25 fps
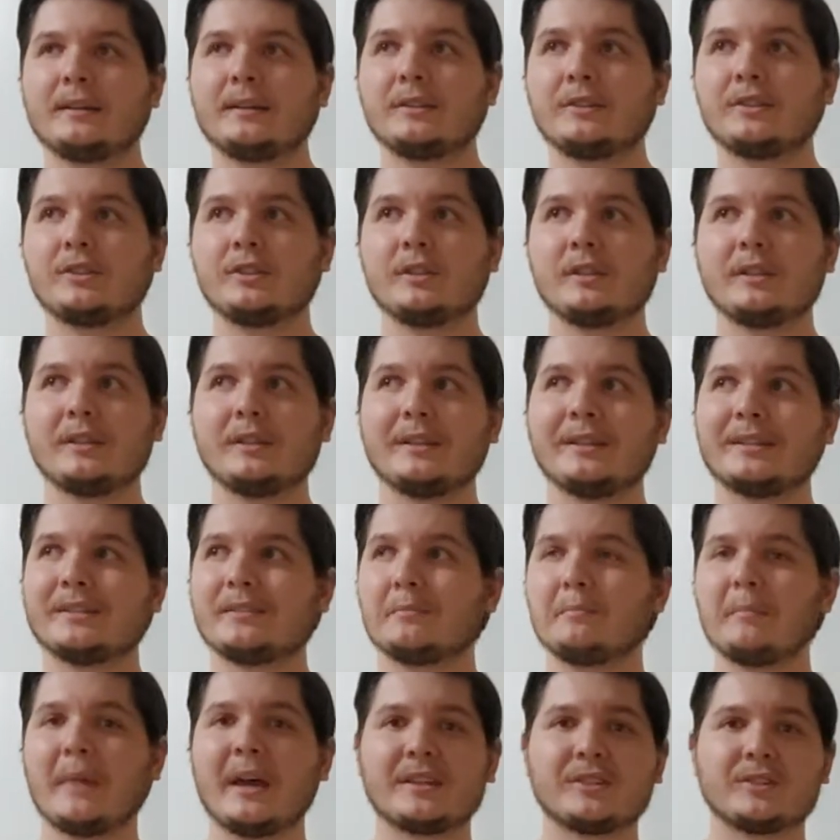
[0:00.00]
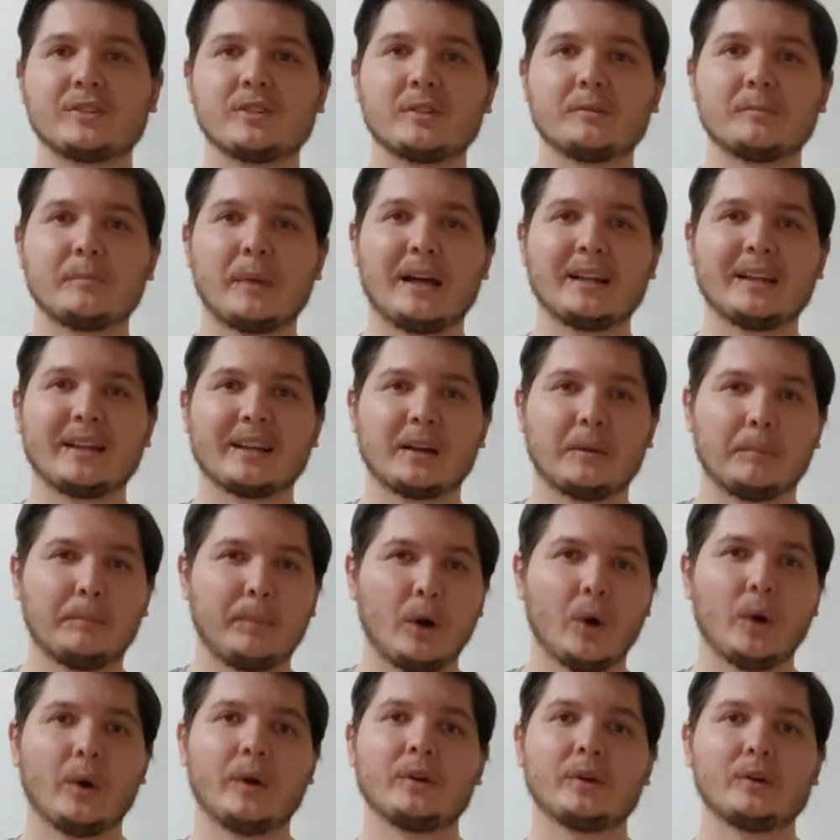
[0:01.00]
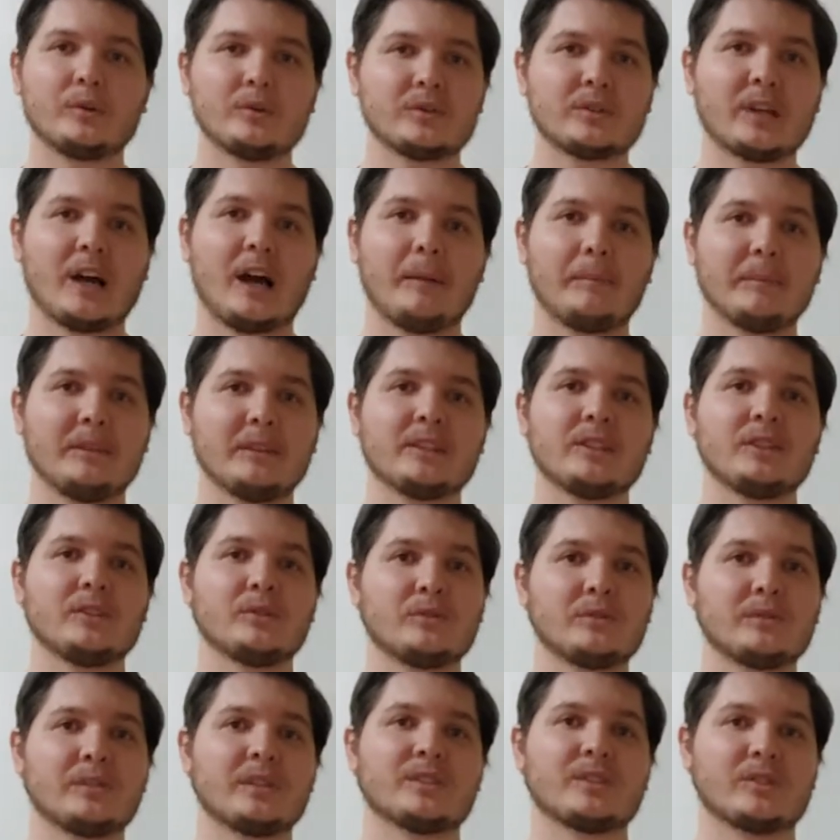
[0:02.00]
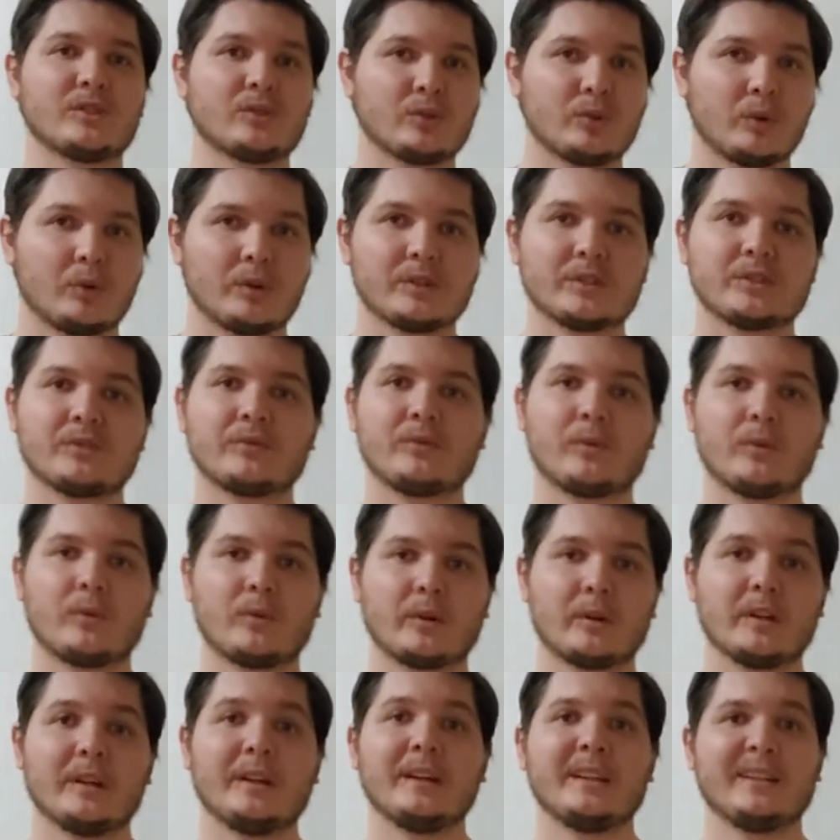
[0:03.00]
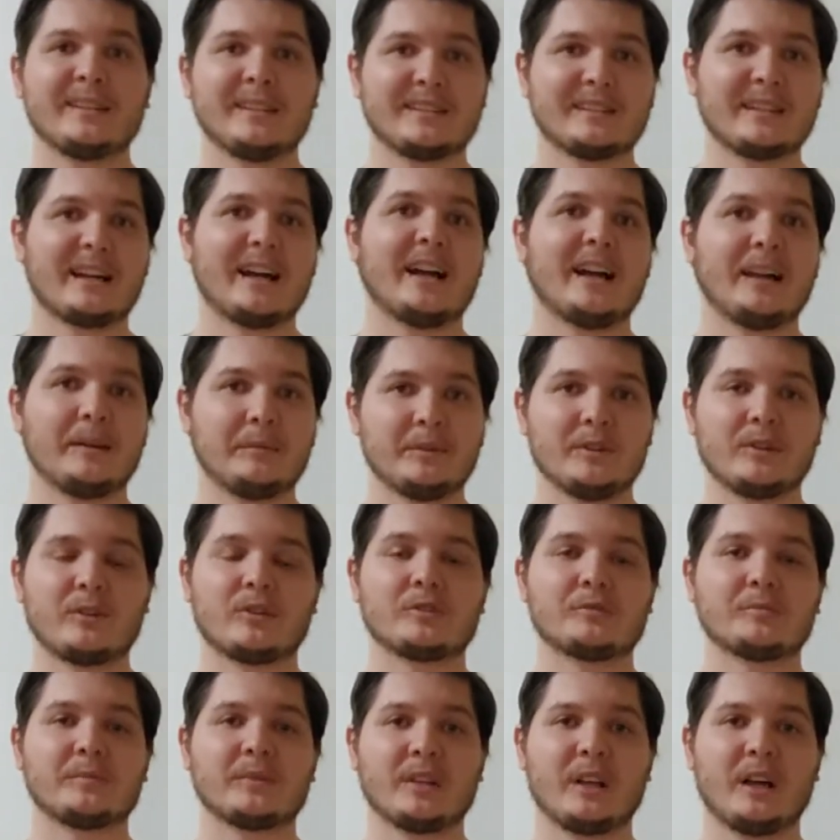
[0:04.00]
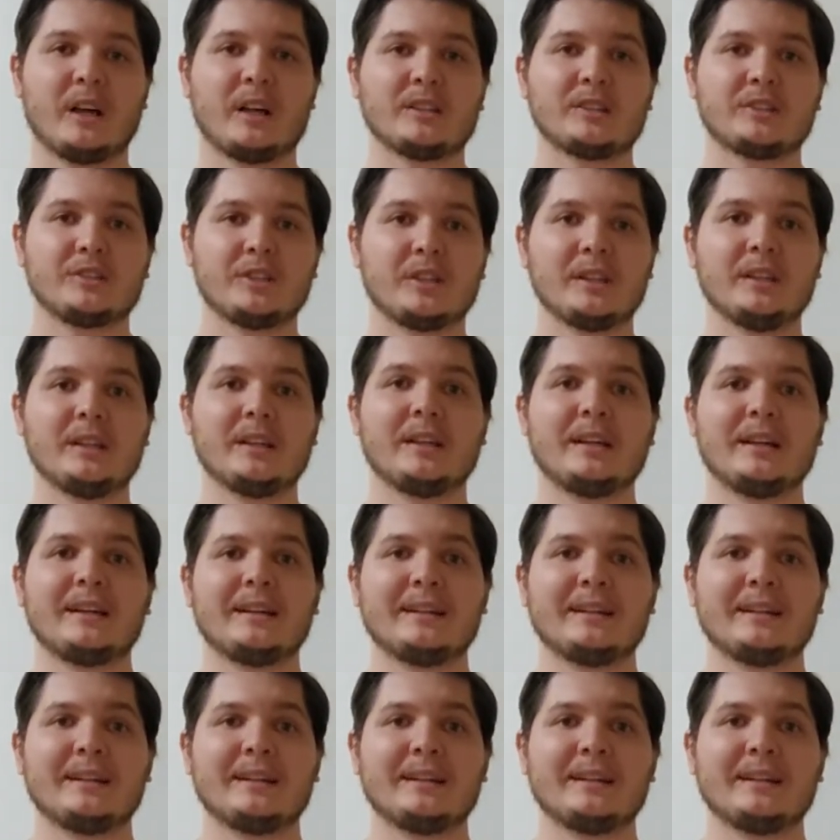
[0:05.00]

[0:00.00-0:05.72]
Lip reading: She is mentioned by like a poet who's commonly used as a source for the time in Norse mythology.